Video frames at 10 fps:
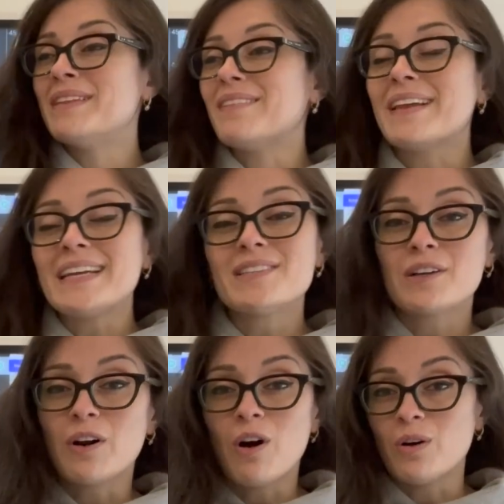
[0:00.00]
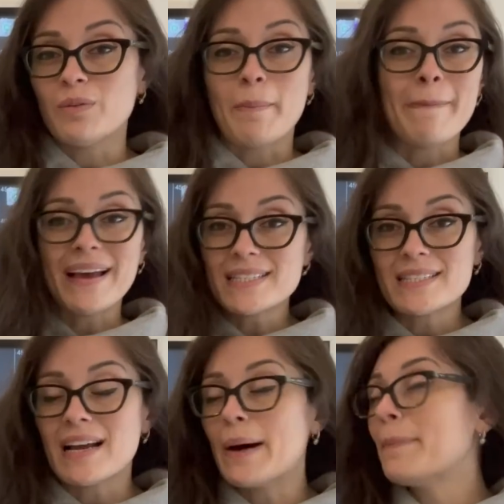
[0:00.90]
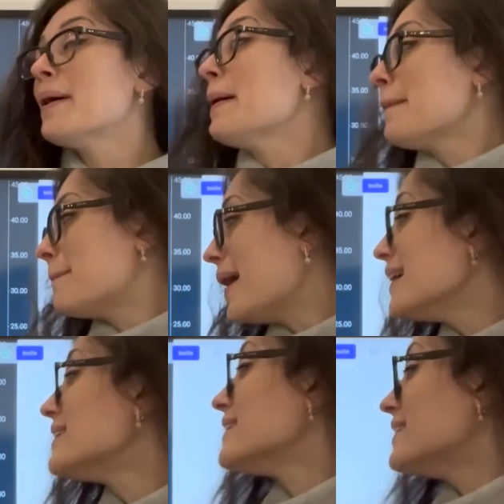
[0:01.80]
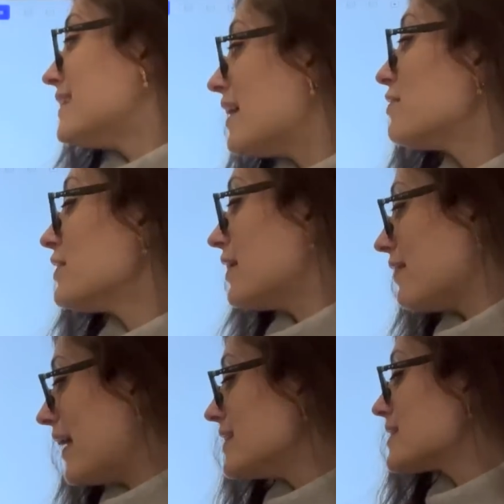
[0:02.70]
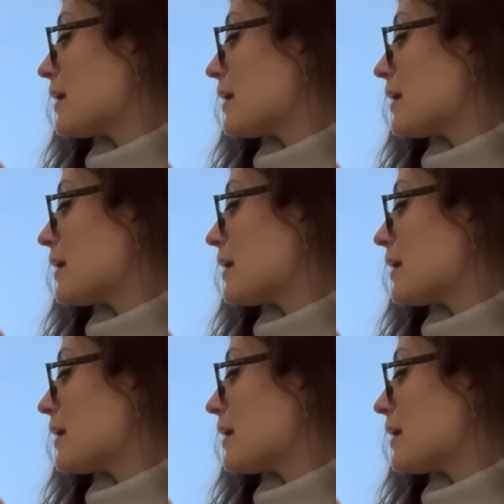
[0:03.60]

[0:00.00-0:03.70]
The lanes are all messed up but nevertheless,